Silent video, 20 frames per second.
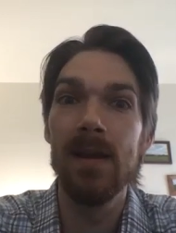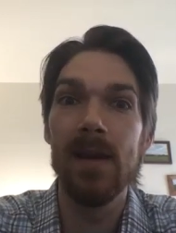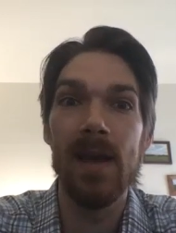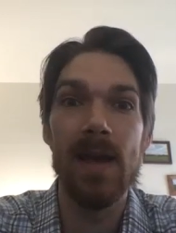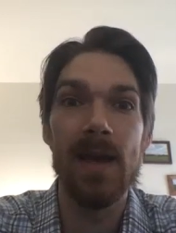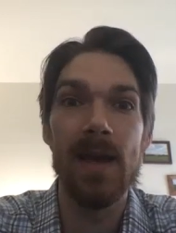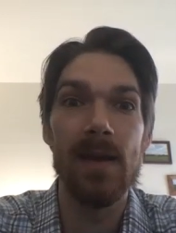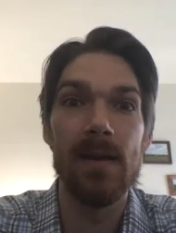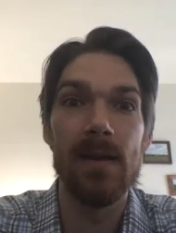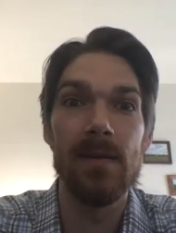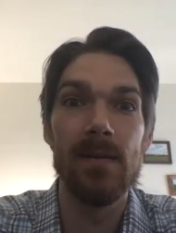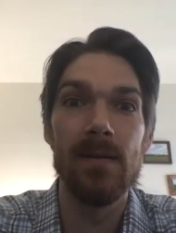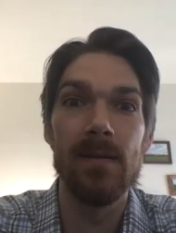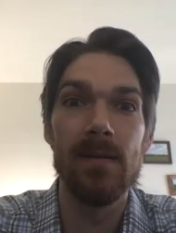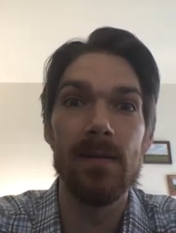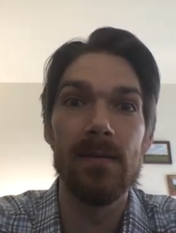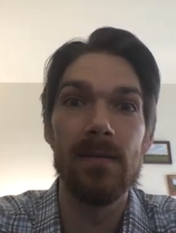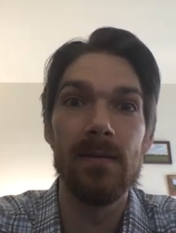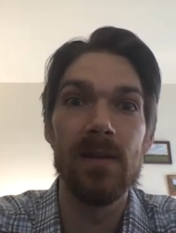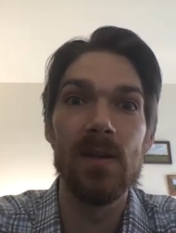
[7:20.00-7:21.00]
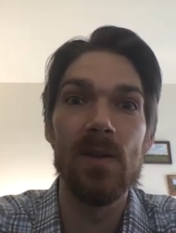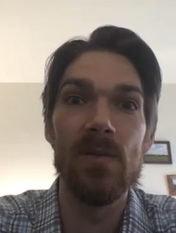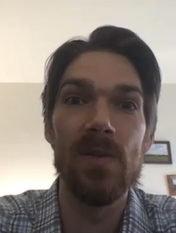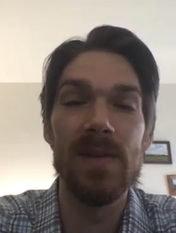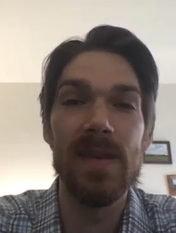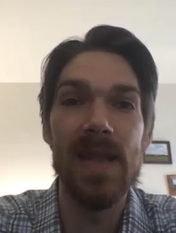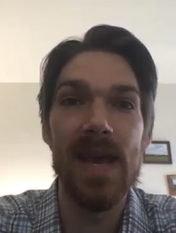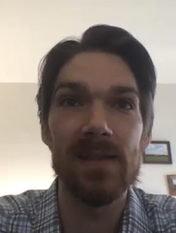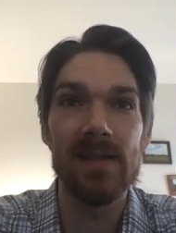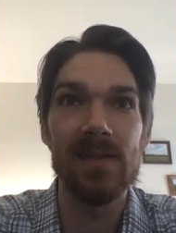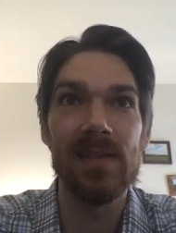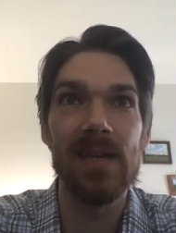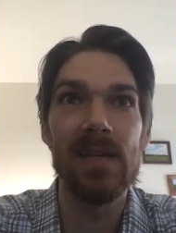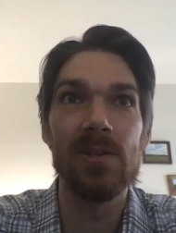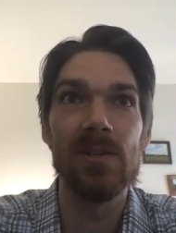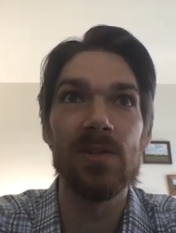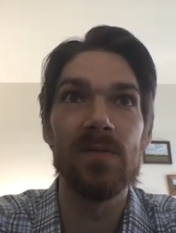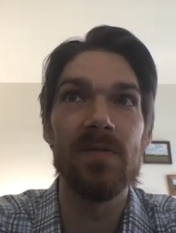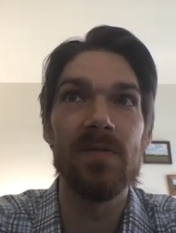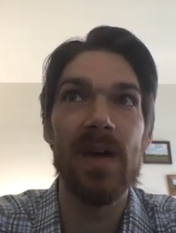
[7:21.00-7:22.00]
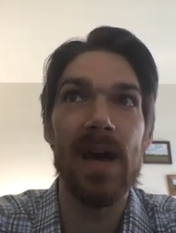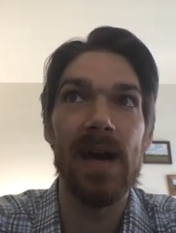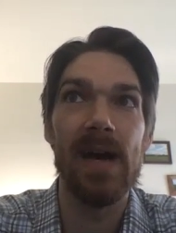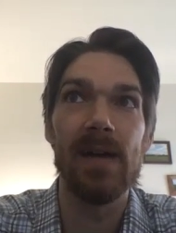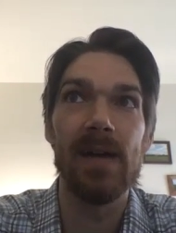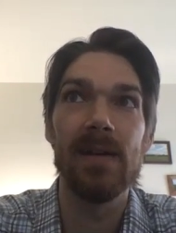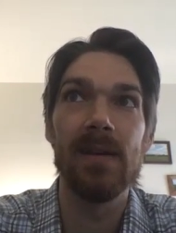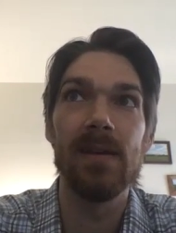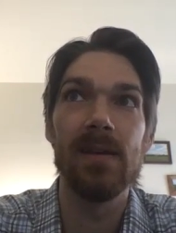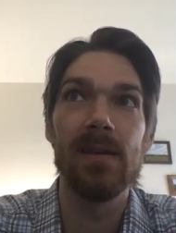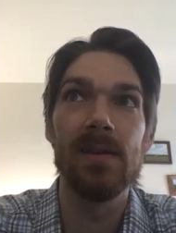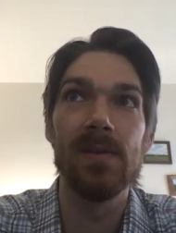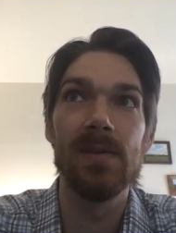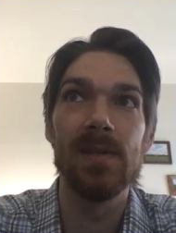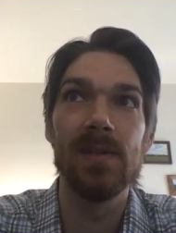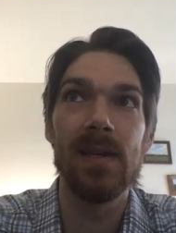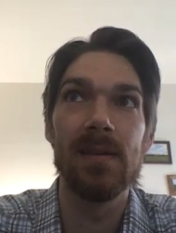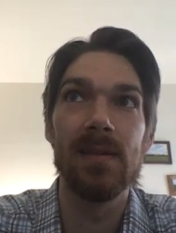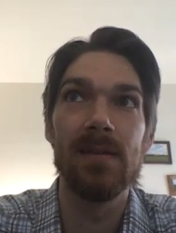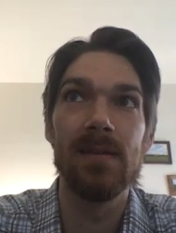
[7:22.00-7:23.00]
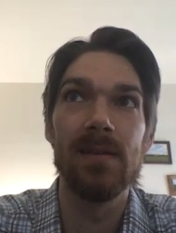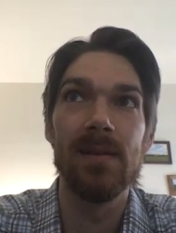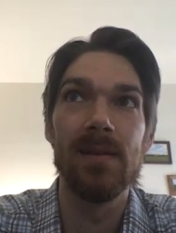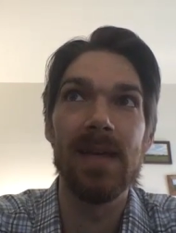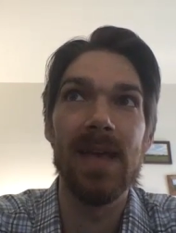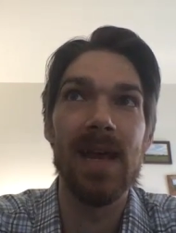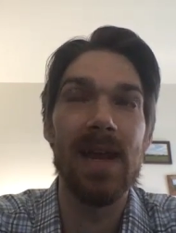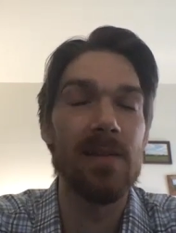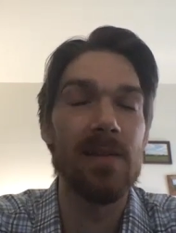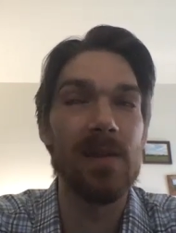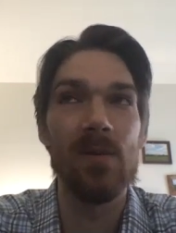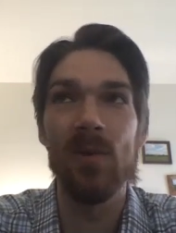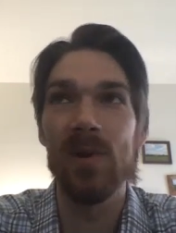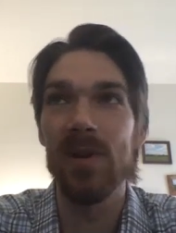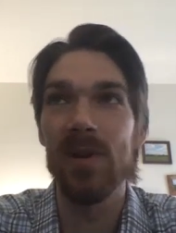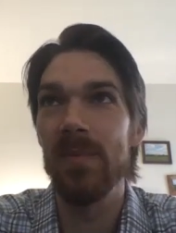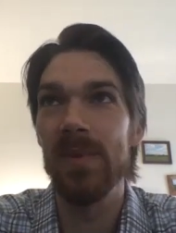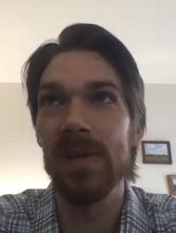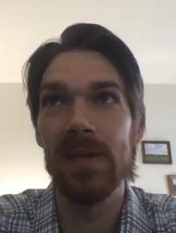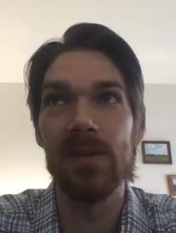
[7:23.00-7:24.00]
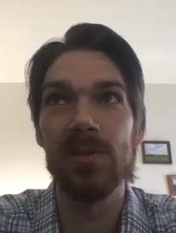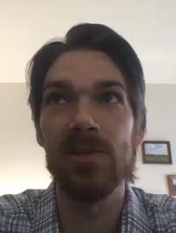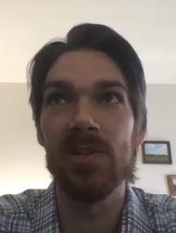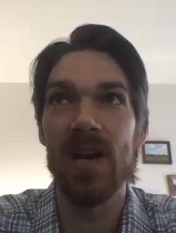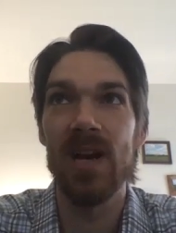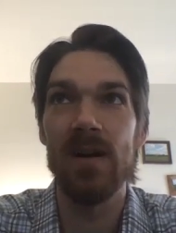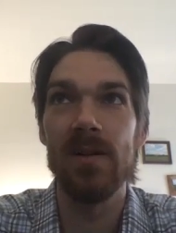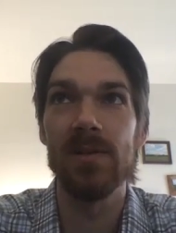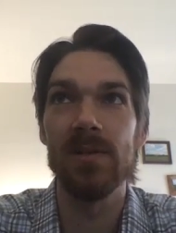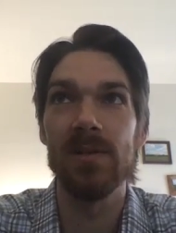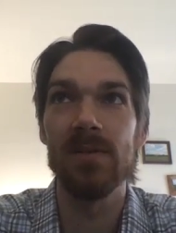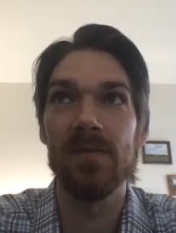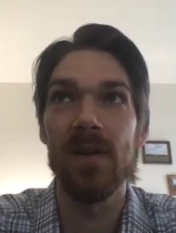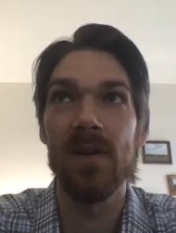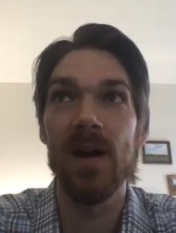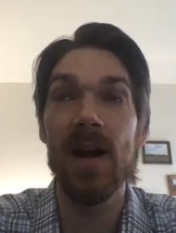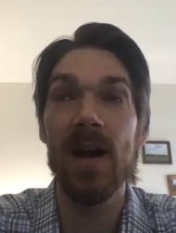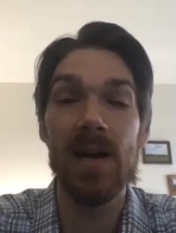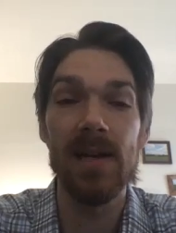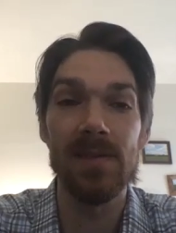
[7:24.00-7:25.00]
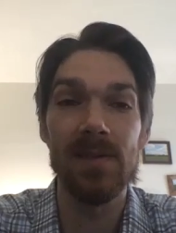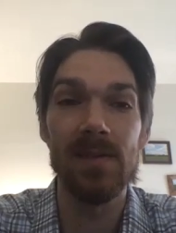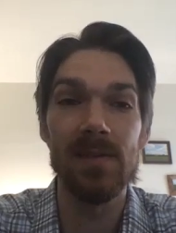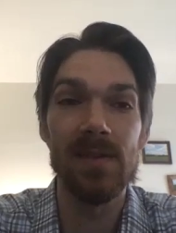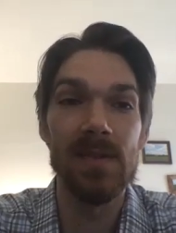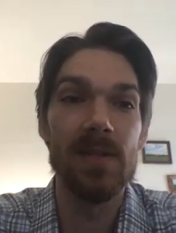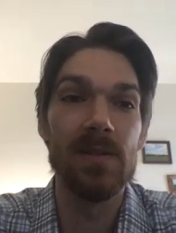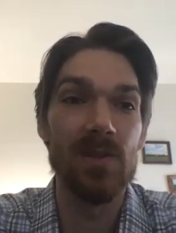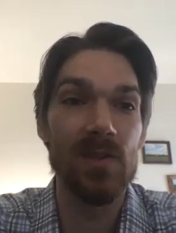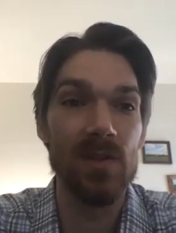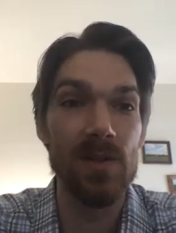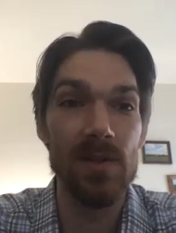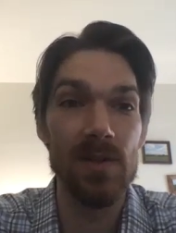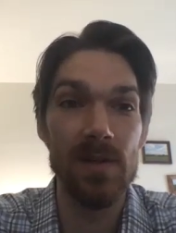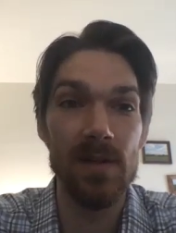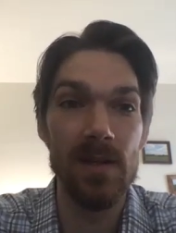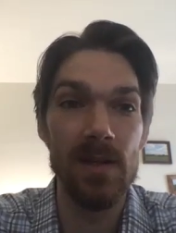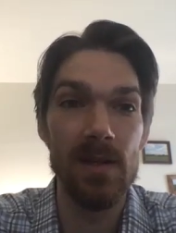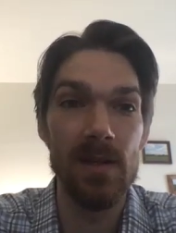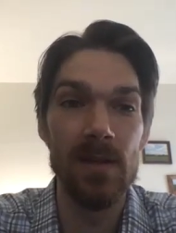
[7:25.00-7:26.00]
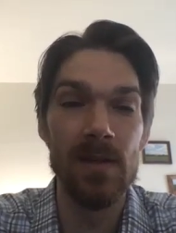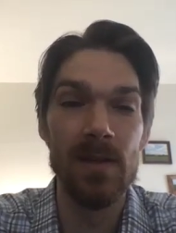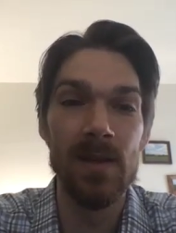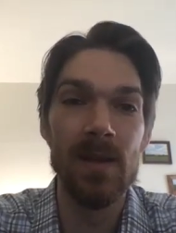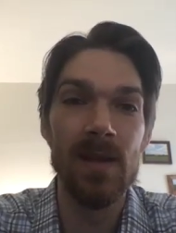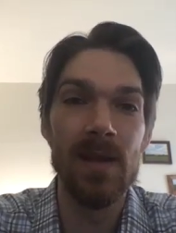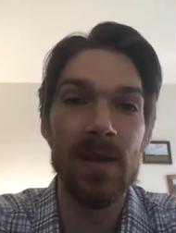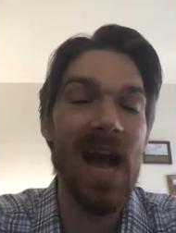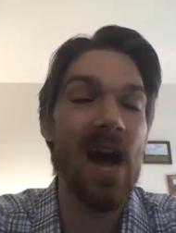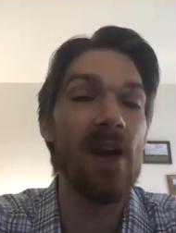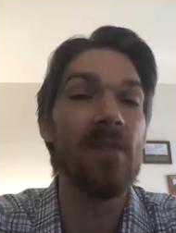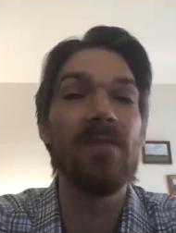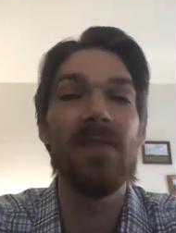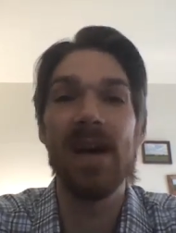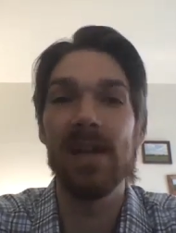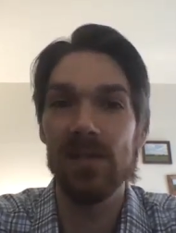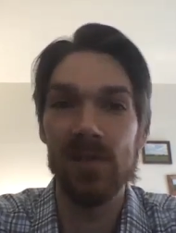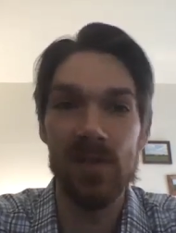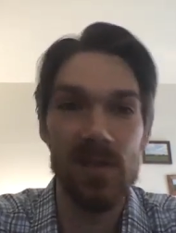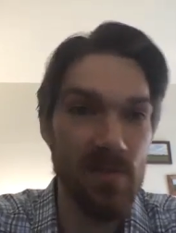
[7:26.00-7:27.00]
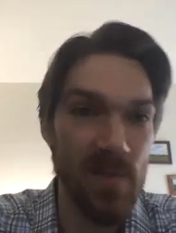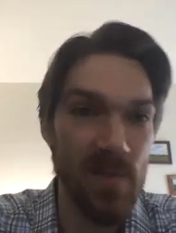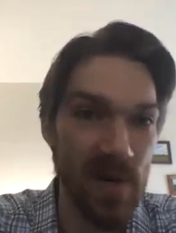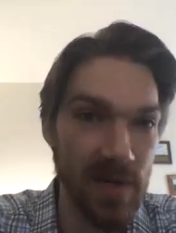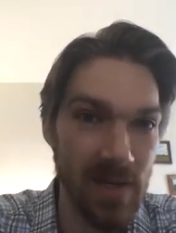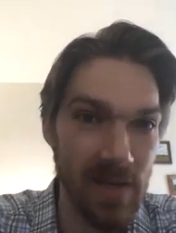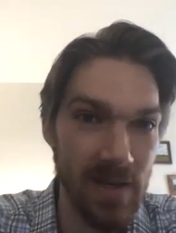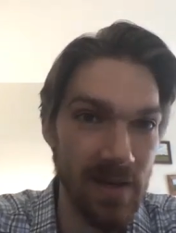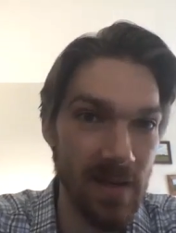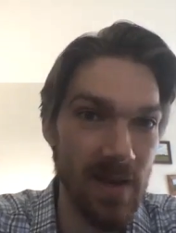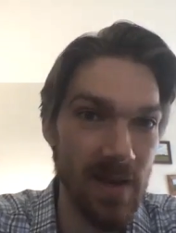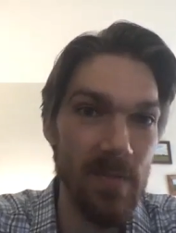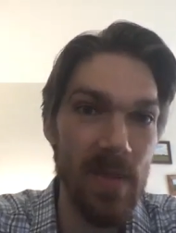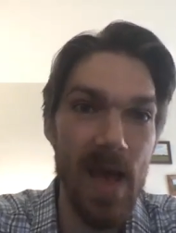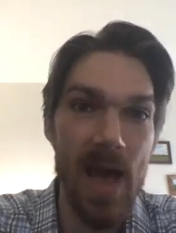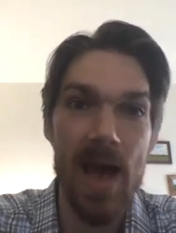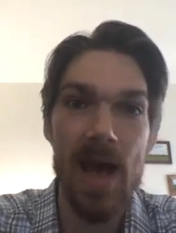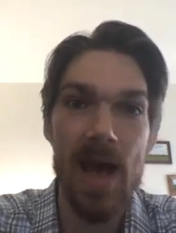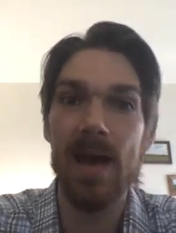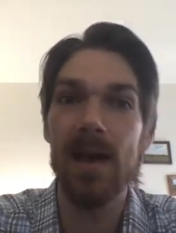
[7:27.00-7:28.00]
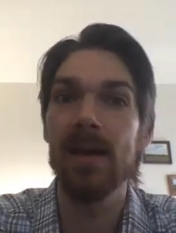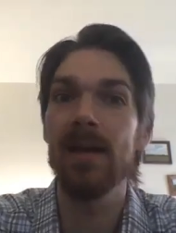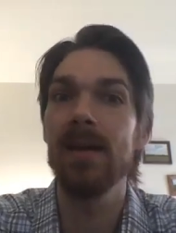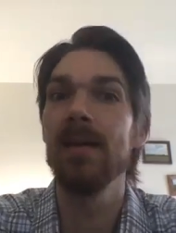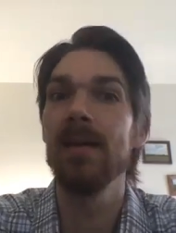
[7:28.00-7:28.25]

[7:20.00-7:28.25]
And the next stage of that is, again, I think one of the biggest challenges for us is the uncertainty. How fast is the market going to come back?